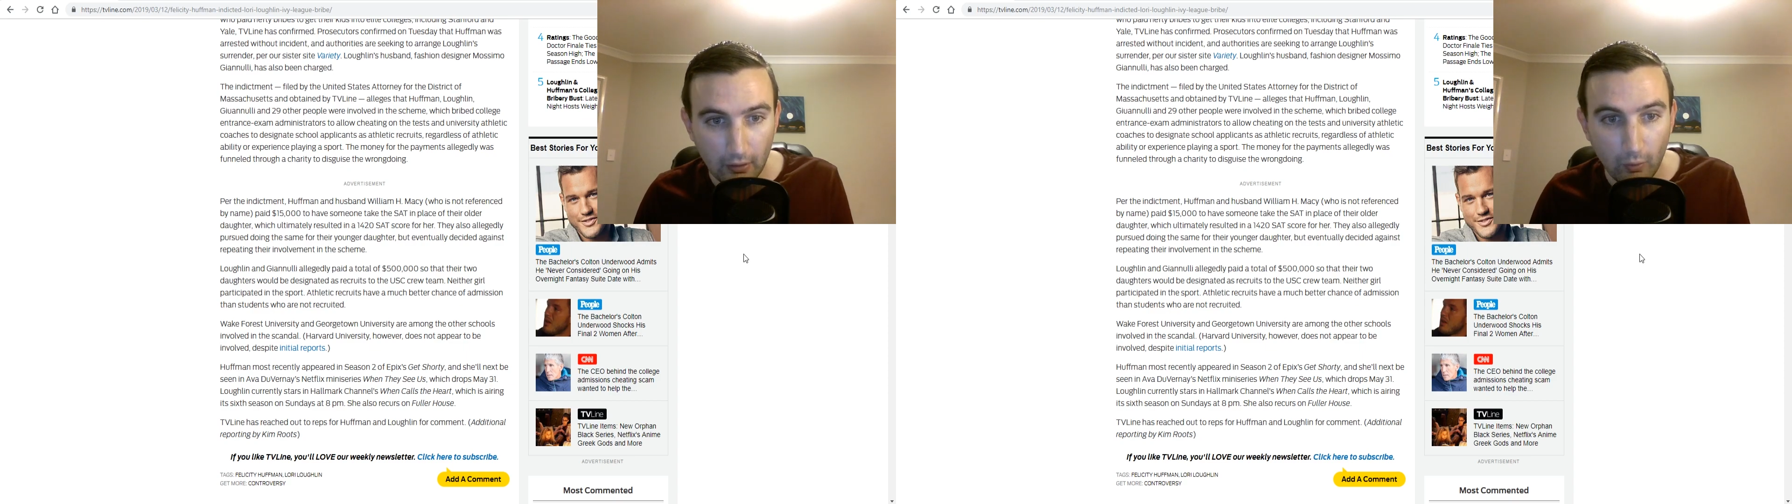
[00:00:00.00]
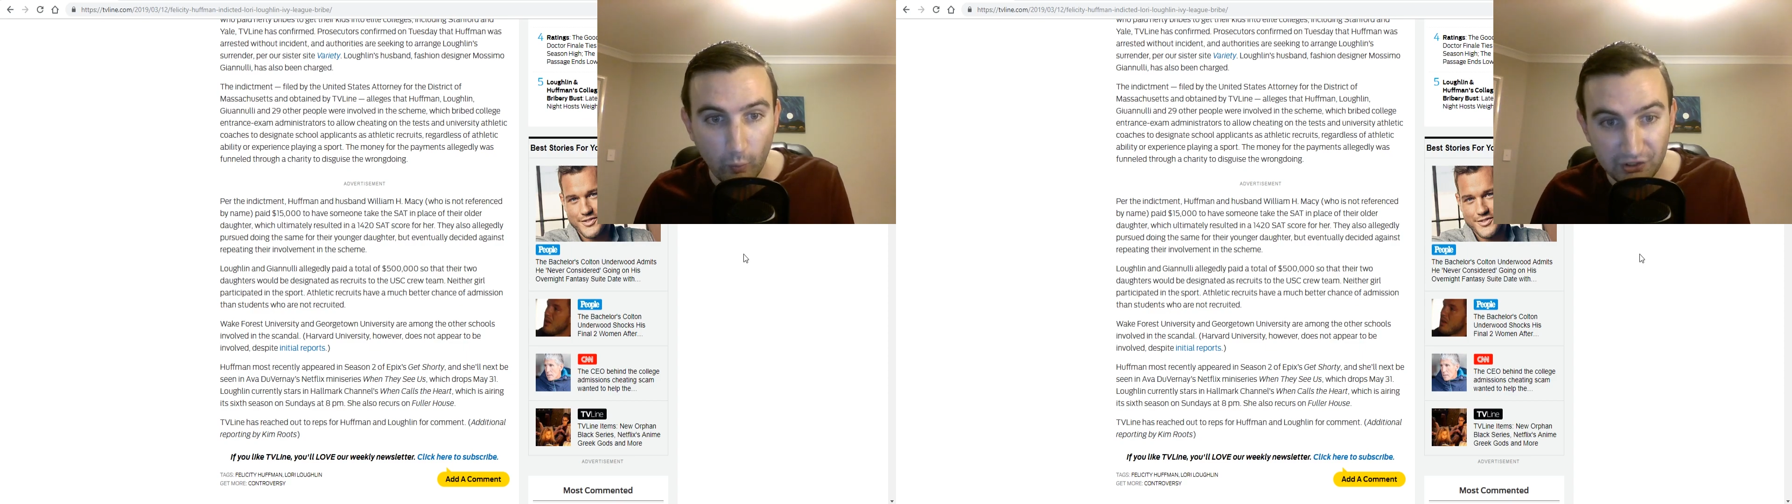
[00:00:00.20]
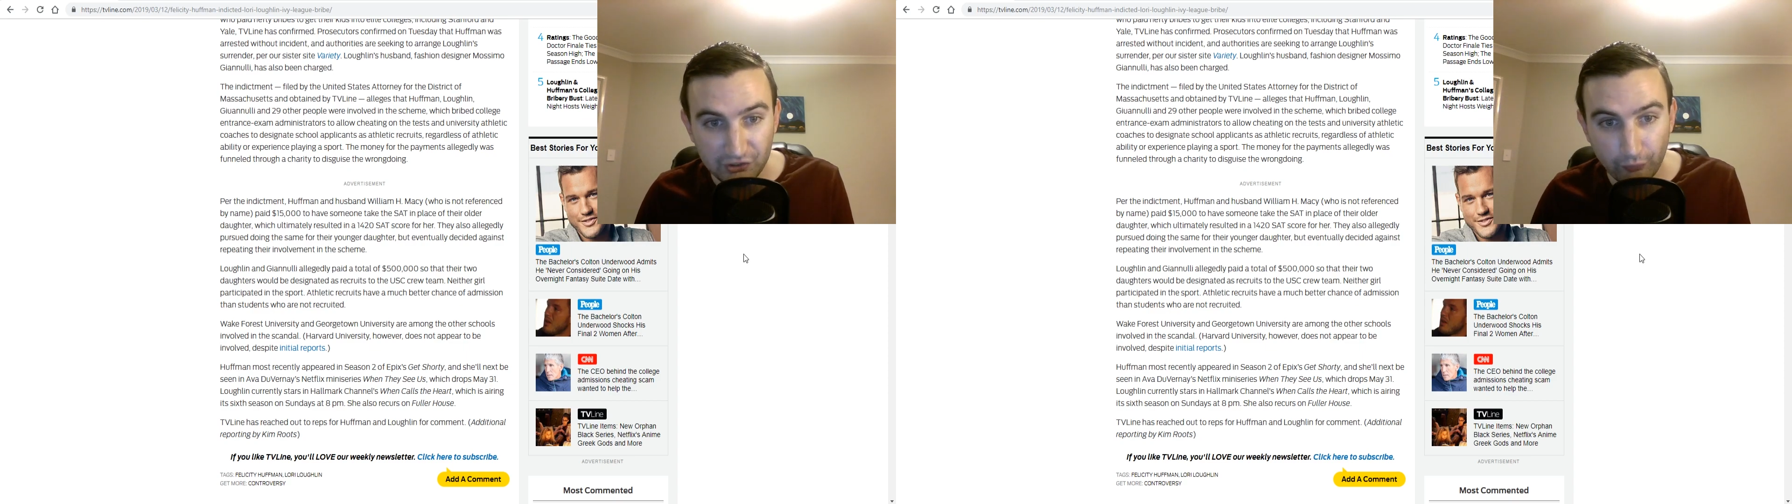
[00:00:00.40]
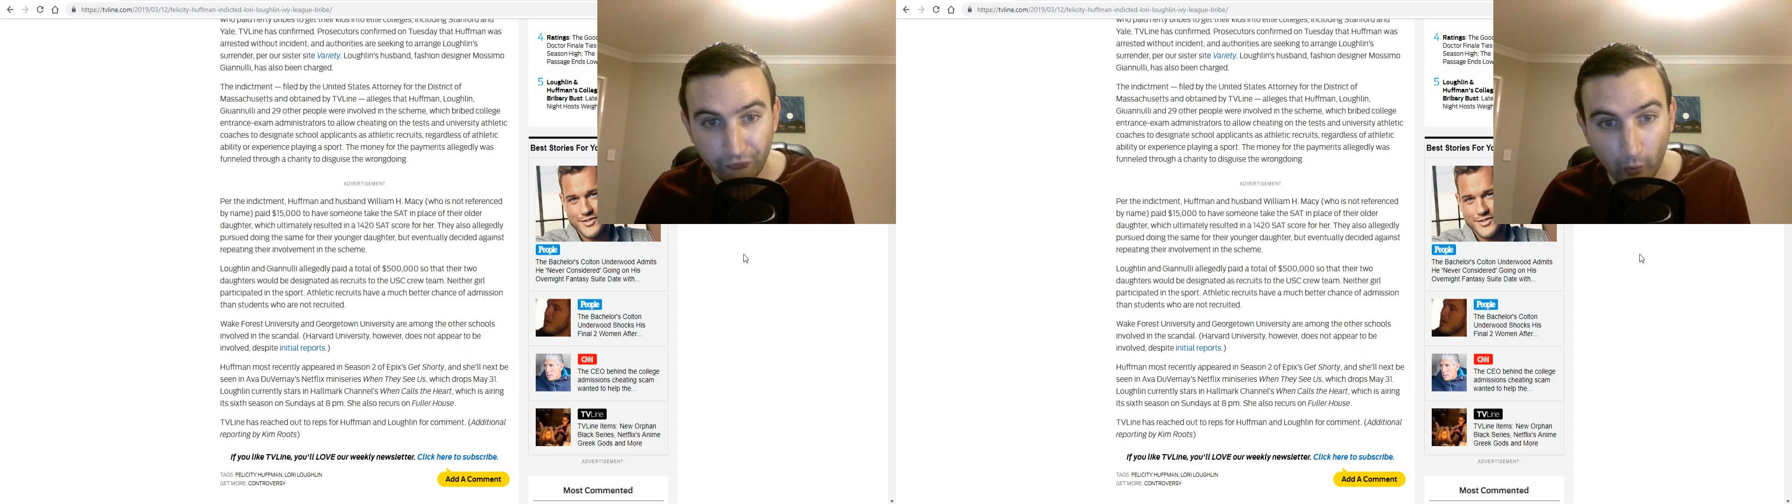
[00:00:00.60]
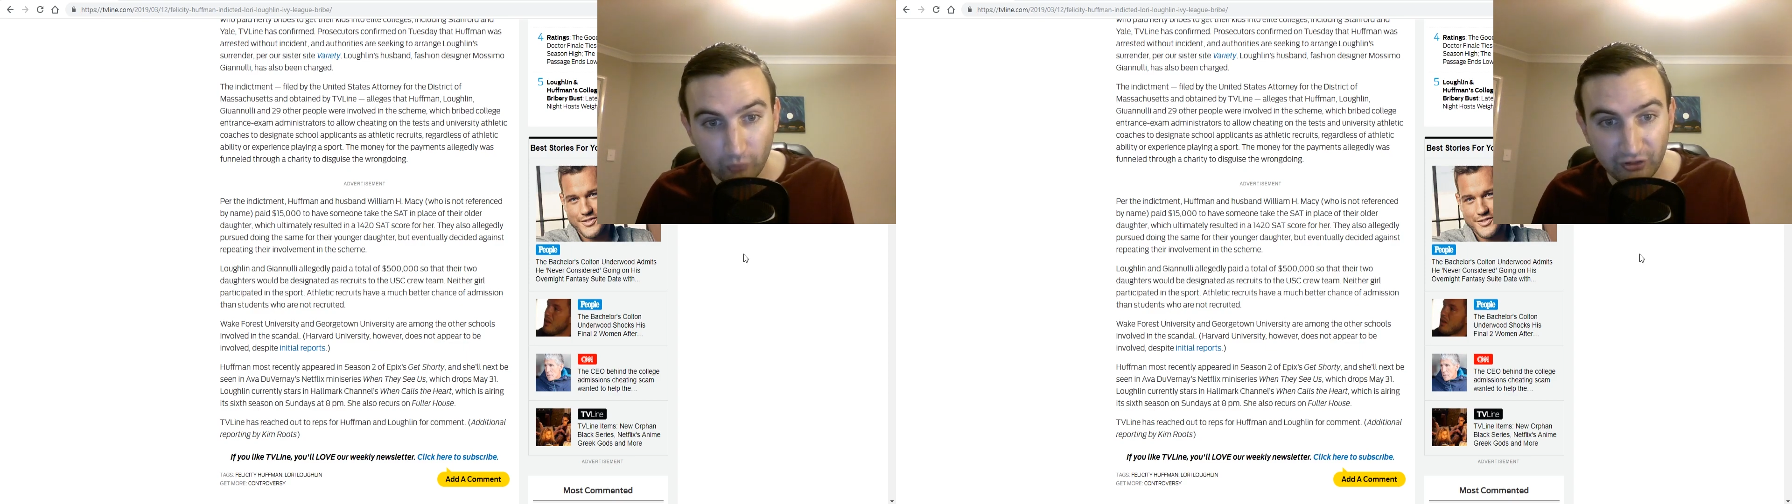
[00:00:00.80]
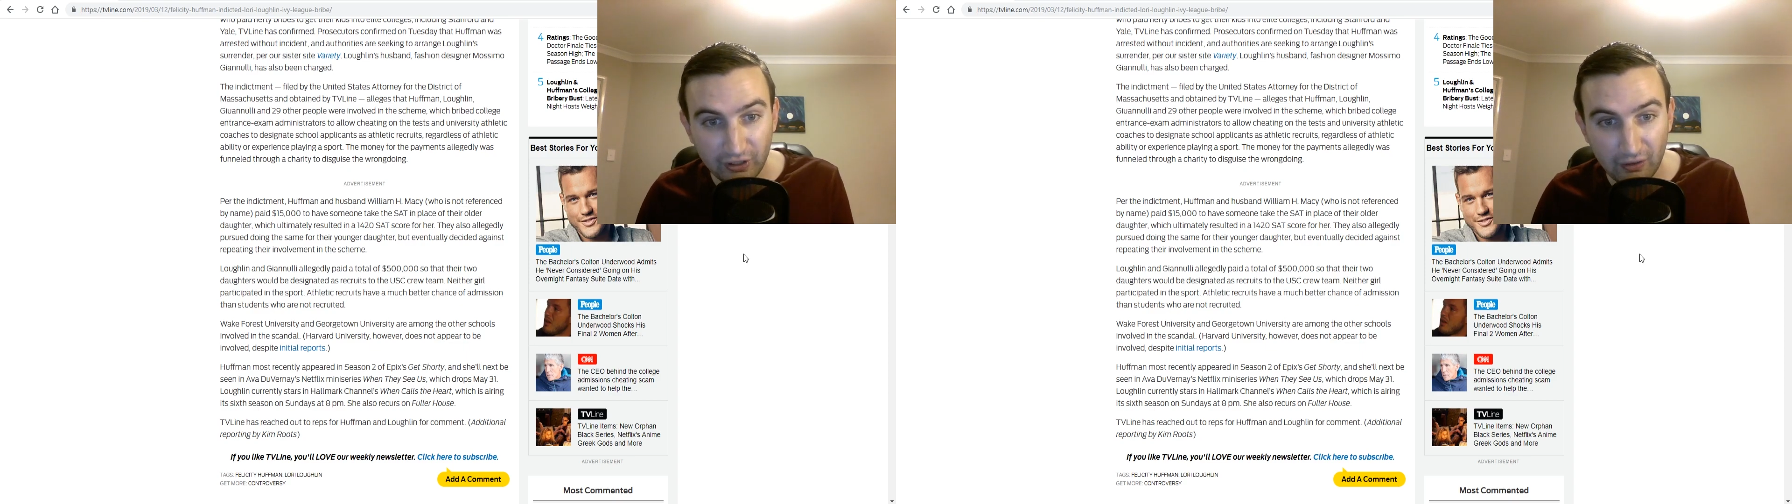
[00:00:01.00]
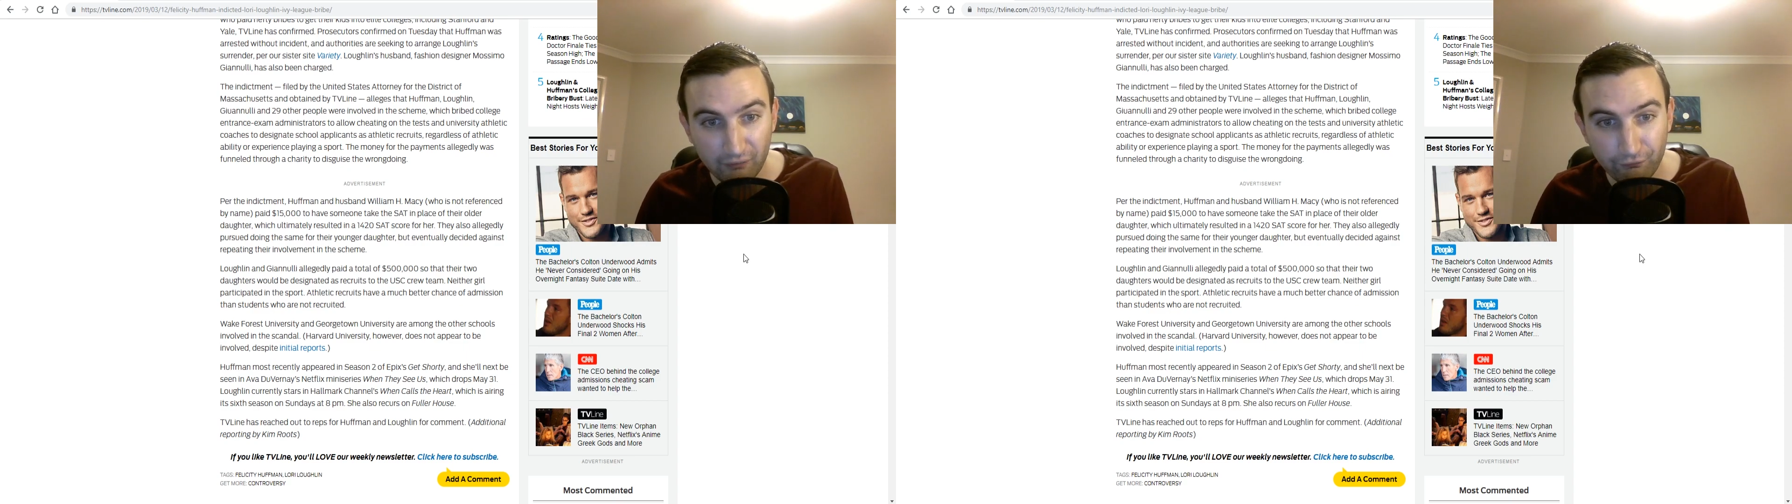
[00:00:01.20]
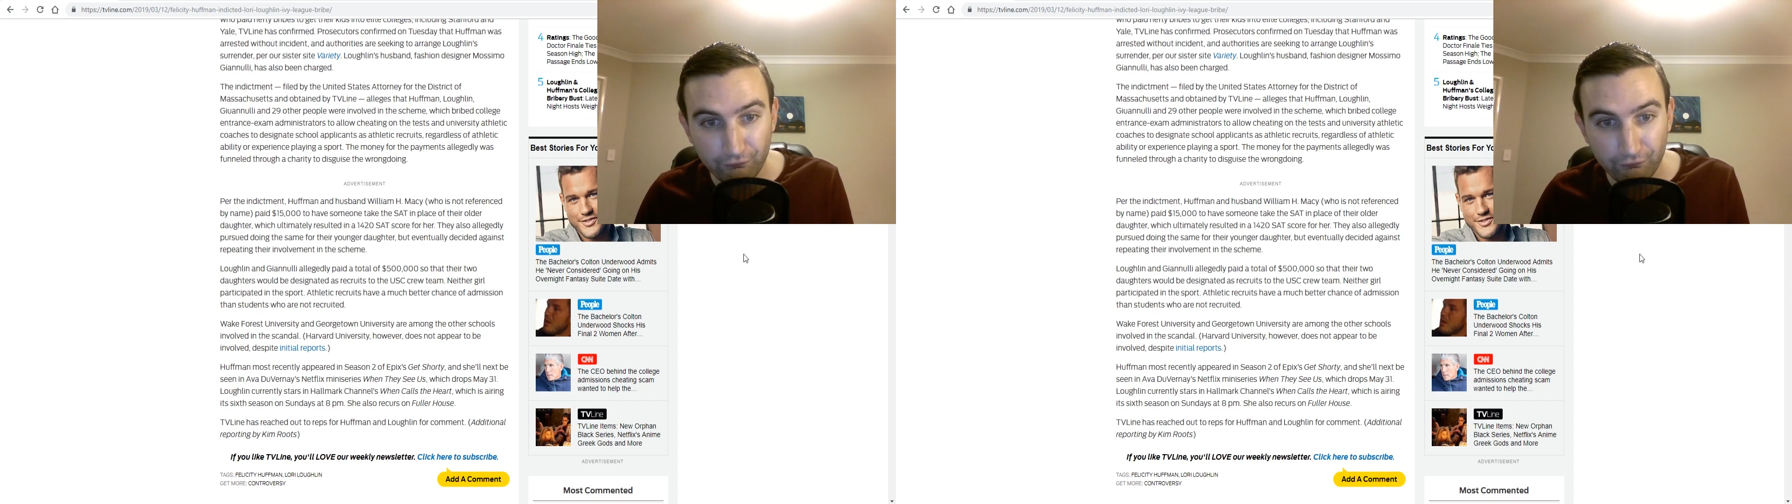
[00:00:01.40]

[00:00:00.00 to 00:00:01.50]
which resulted in a